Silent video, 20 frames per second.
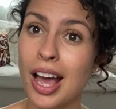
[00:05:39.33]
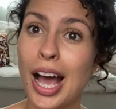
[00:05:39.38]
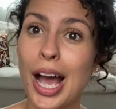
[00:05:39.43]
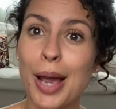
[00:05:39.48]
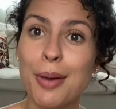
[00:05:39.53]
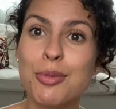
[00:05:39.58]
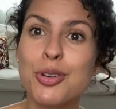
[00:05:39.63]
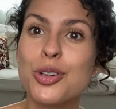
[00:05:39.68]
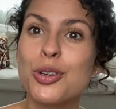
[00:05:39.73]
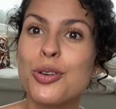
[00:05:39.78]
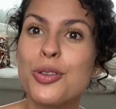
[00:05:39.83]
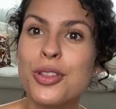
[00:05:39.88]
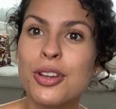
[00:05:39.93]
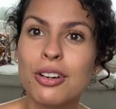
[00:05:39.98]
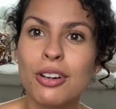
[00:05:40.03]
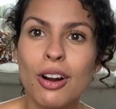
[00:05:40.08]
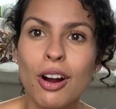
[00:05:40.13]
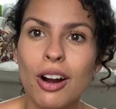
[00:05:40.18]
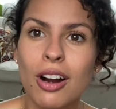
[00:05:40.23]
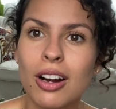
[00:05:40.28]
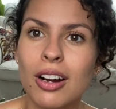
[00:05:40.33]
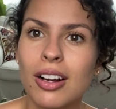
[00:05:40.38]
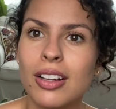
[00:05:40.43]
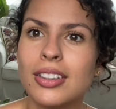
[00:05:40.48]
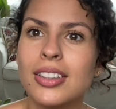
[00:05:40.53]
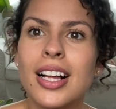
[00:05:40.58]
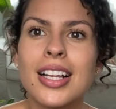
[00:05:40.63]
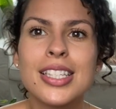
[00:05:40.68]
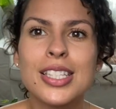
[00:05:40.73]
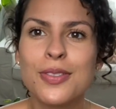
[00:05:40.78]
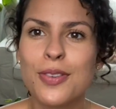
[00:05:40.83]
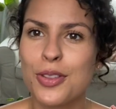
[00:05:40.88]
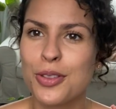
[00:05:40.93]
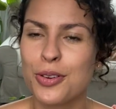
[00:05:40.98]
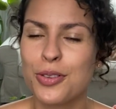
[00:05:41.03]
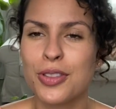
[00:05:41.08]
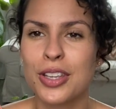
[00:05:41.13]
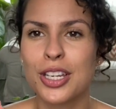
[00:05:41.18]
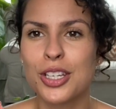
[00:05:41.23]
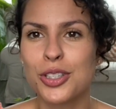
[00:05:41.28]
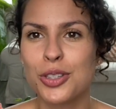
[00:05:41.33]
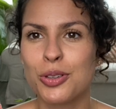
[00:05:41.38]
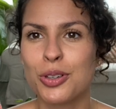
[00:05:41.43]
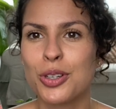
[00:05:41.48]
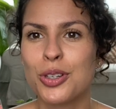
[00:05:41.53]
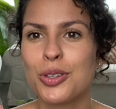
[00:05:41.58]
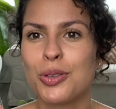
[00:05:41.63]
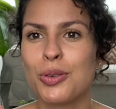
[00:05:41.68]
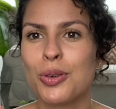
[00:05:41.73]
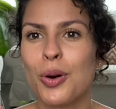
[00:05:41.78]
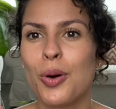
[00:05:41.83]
I'm sure there are lots of other things you can do to